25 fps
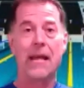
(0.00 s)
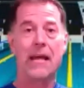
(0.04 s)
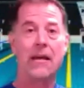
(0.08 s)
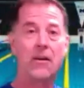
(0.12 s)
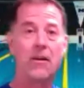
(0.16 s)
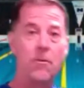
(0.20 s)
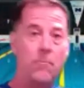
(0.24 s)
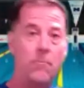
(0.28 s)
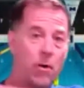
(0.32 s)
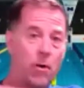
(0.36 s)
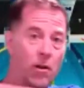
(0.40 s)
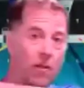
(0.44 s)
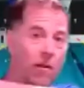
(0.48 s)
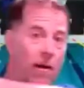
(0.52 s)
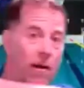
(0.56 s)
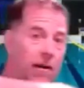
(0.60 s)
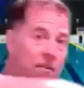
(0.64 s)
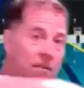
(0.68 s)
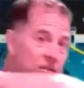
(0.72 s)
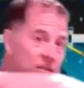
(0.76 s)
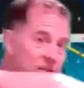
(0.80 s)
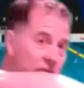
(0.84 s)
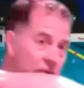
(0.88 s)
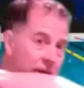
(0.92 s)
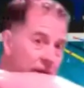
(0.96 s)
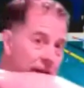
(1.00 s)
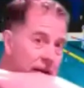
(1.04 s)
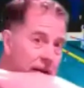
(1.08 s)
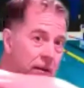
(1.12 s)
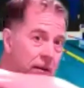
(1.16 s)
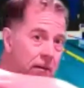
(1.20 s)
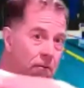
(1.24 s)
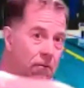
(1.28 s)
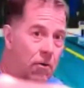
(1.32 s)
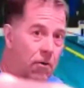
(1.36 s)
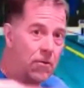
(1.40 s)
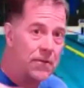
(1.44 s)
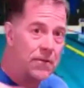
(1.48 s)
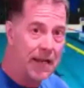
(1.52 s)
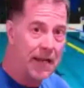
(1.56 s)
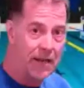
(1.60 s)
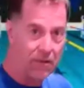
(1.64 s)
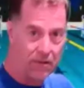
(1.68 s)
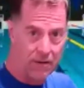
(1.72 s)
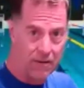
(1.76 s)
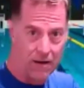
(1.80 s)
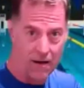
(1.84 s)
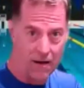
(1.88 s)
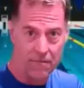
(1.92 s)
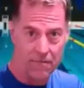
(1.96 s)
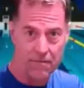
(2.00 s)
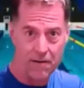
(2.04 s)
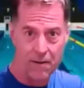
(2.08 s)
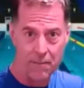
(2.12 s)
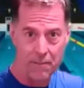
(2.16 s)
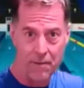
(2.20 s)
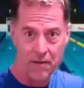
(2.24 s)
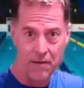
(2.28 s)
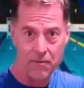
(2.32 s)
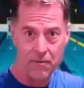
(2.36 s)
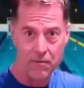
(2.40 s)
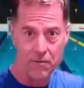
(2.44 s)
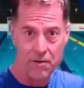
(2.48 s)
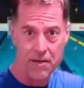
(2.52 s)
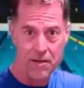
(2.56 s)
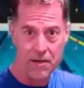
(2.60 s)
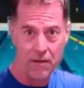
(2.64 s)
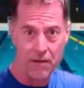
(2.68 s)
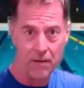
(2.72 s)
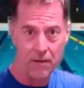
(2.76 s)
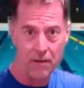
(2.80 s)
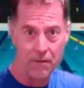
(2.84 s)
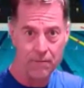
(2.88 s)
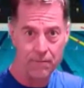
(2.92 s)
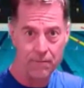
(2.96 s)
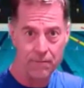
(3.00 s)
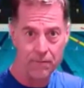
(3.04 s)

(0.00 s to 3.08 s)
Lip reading: it could put a lot of strain on the rotator cuff coming through here.